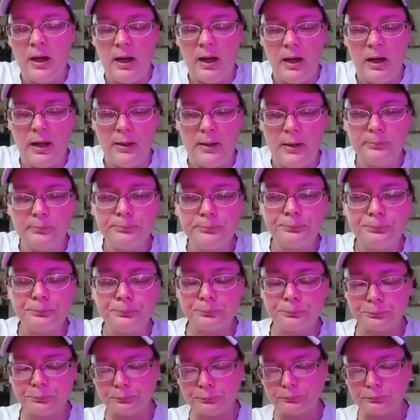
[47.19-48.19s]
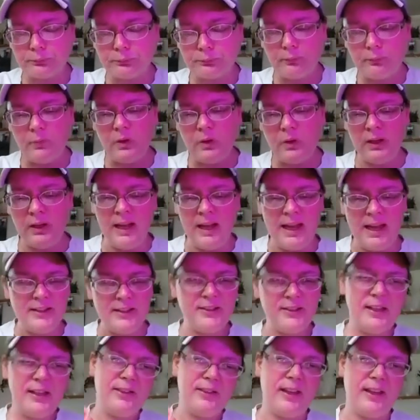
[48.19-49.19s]
that
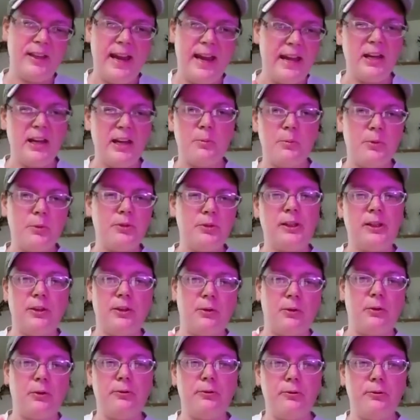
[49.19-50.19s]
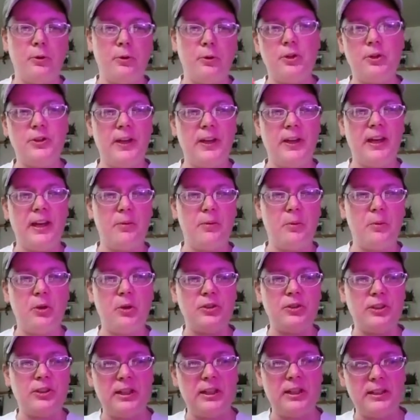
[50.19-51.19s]
has like the animals, like the little forest
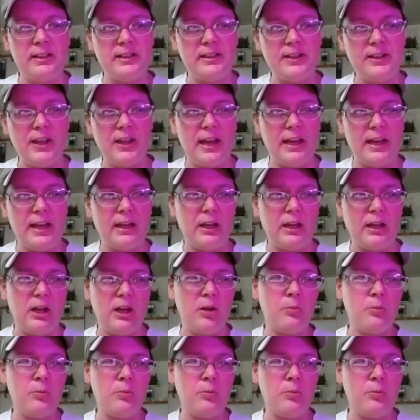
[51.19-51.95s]
animals, and it's like,